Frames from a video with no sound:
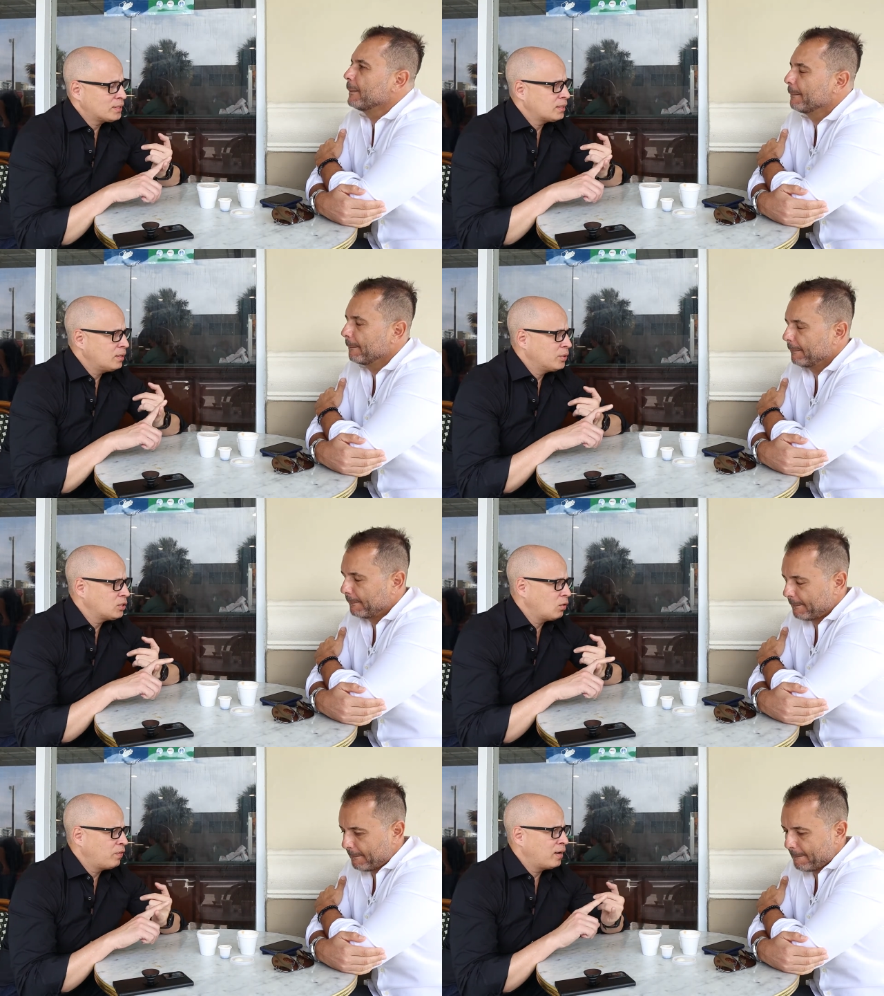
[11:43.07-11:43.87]
Speaker 1: one of the
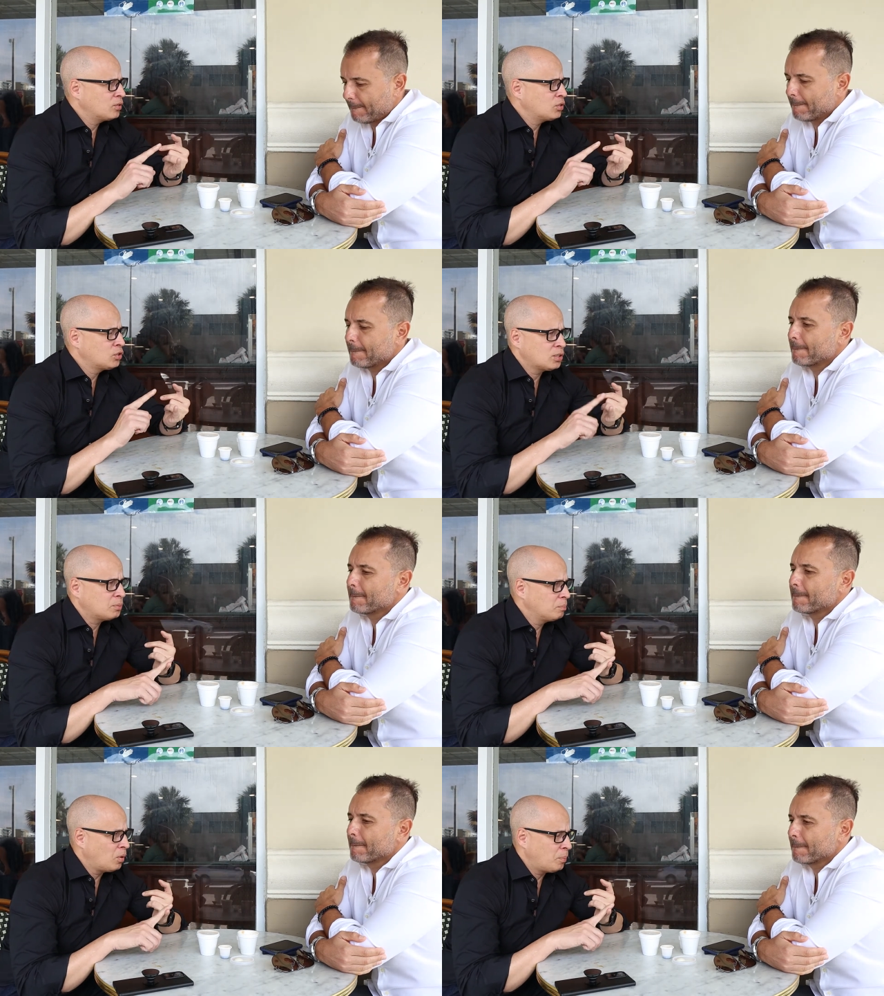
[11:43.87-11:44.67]
original founders,
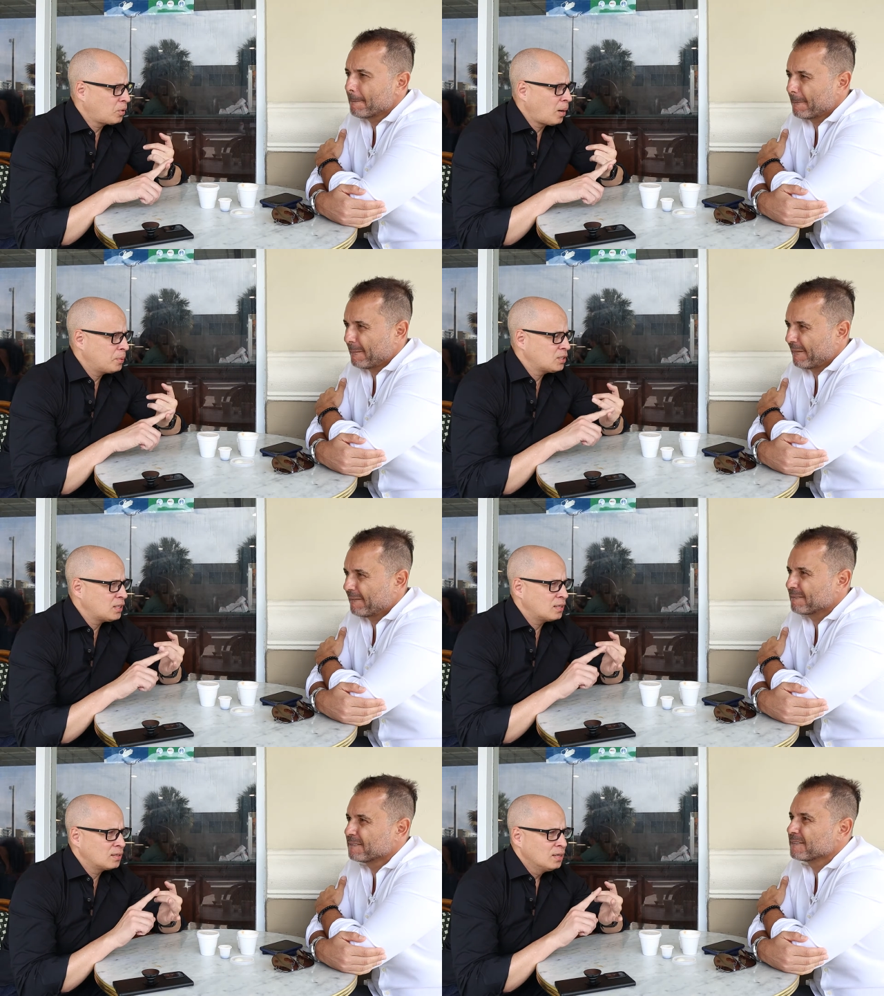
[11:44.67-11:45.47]
just bought properties
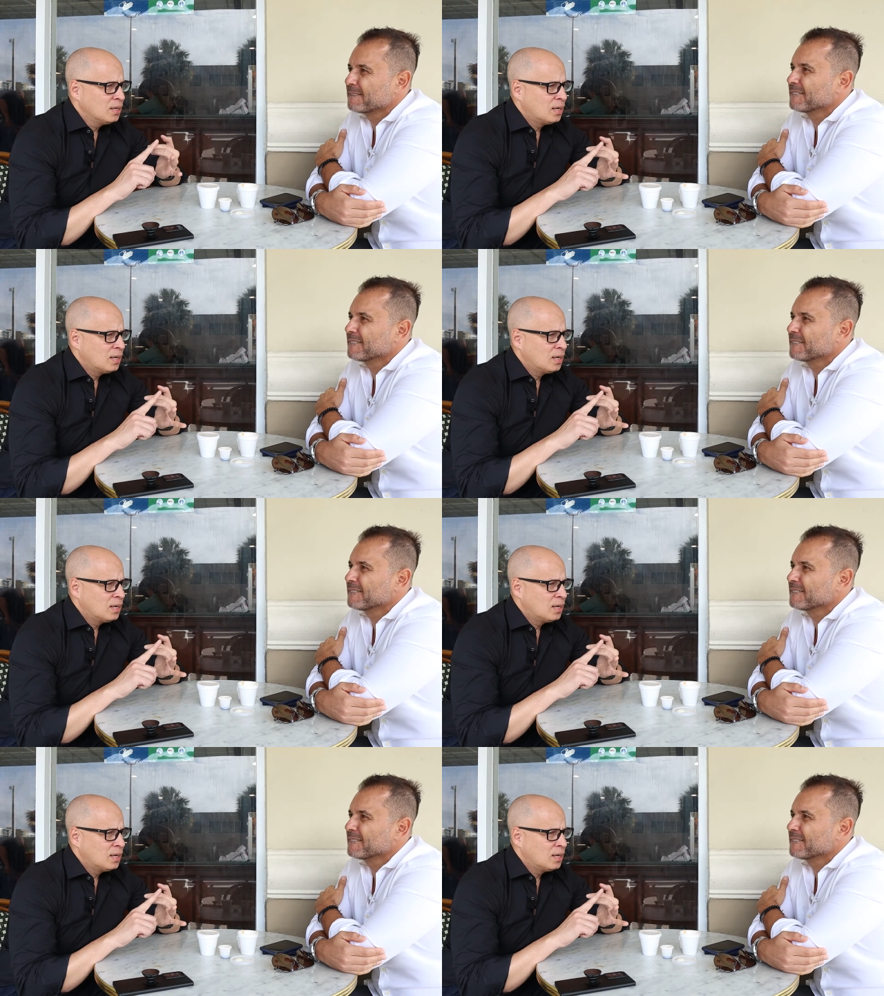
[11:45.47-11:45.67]
here.